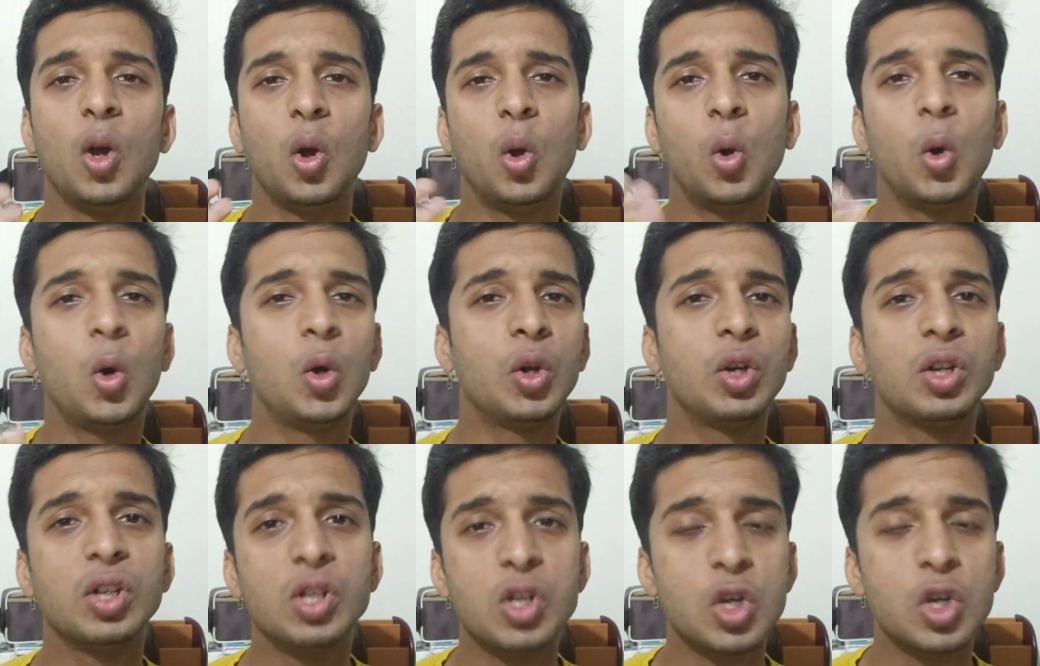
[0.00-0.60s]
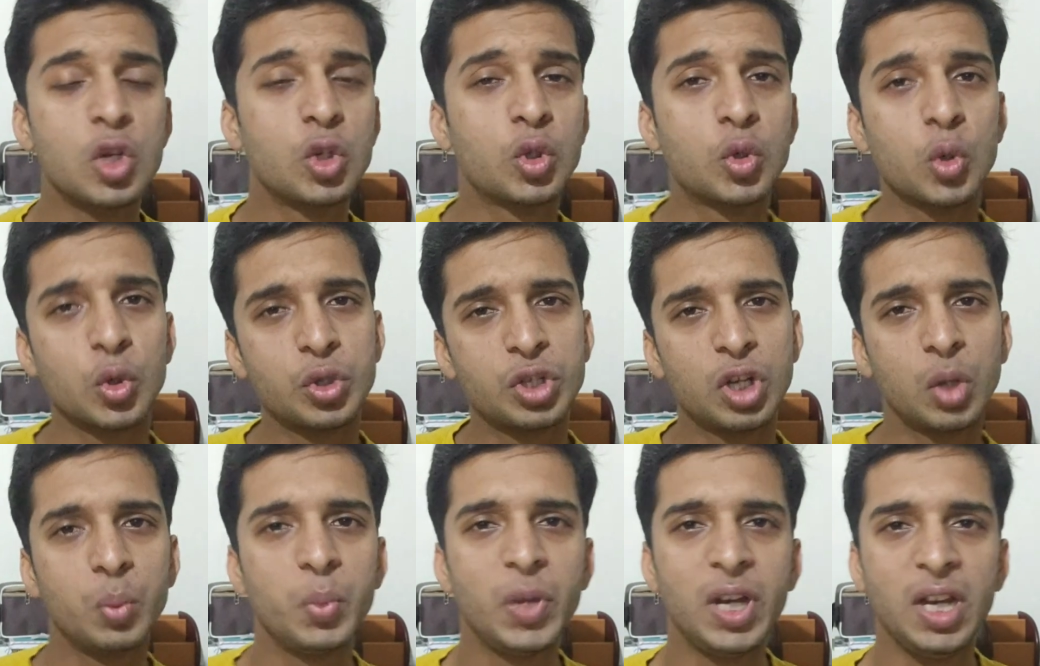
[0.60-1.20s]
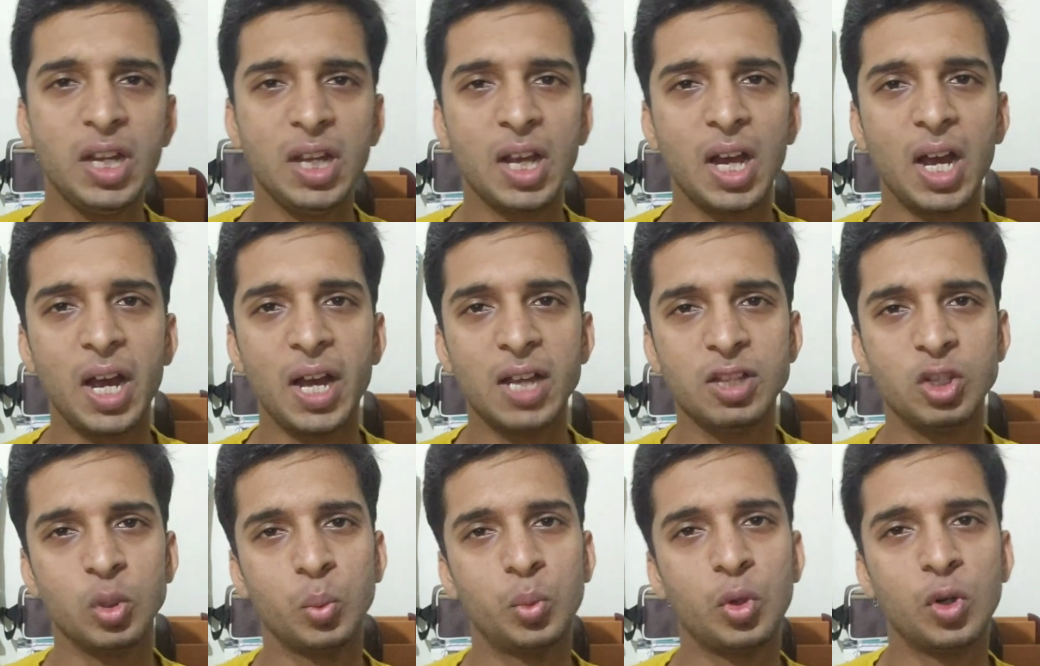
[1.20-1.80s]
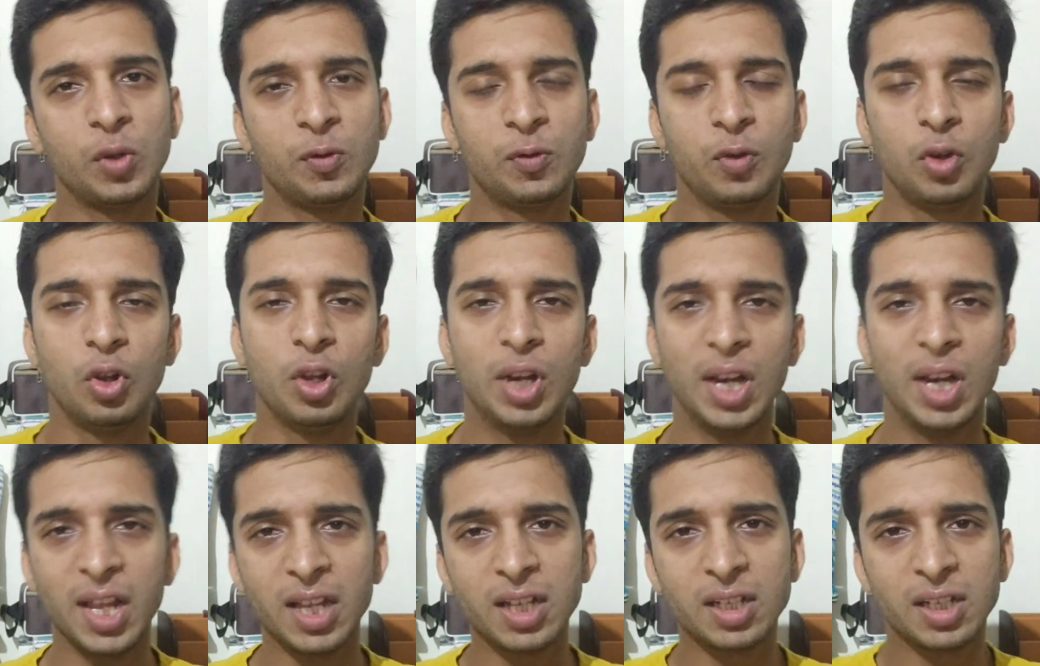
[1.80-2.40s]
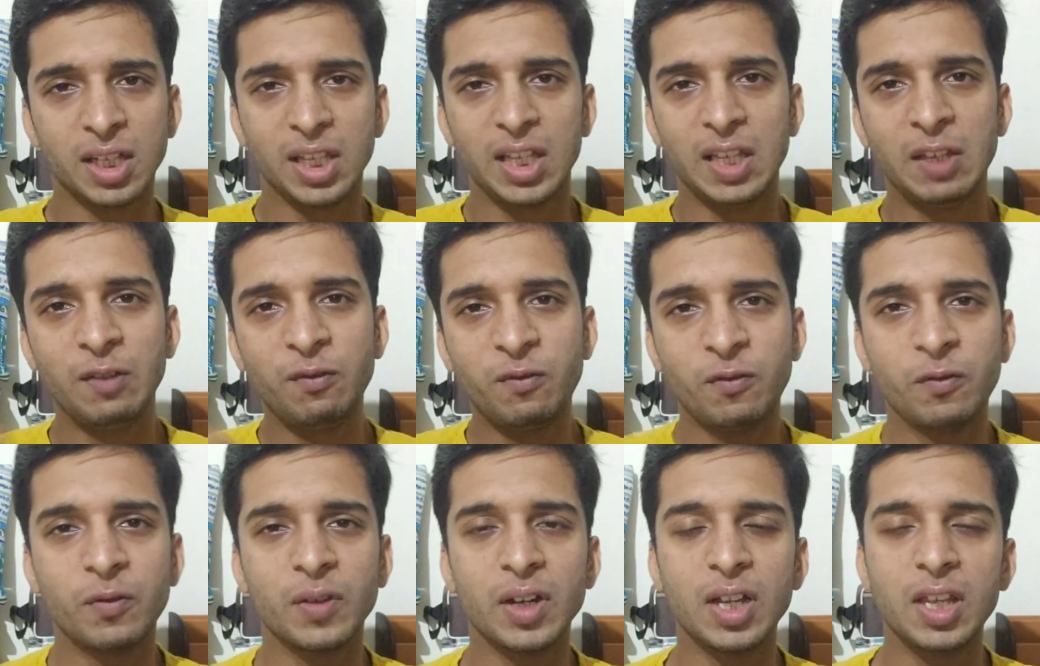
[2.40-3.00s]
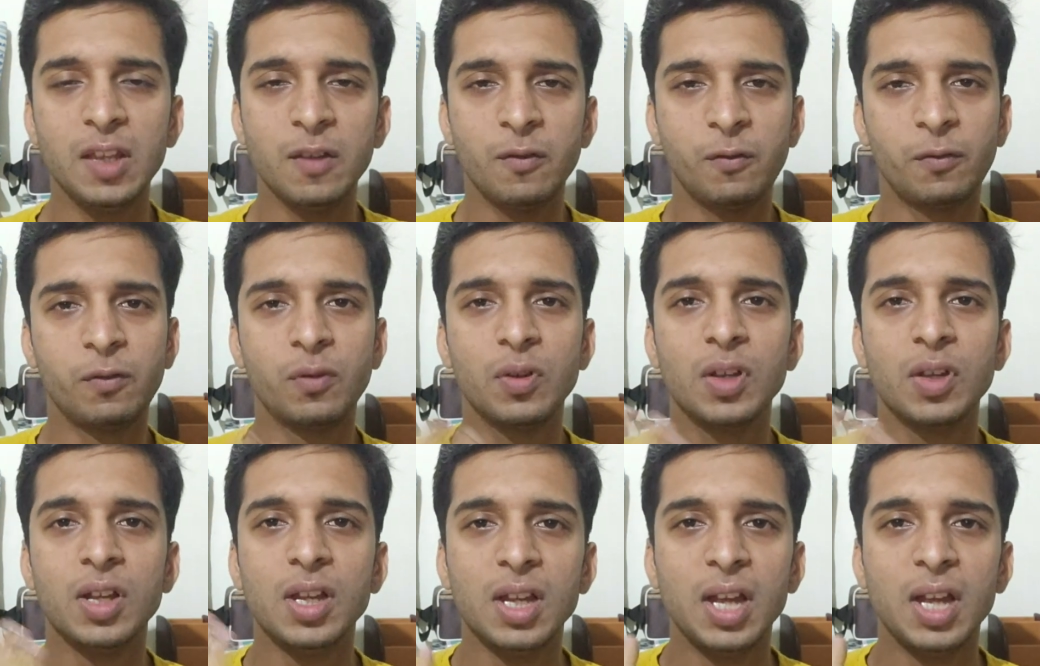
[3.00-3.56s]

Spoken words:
or social media as a portfolio. Like if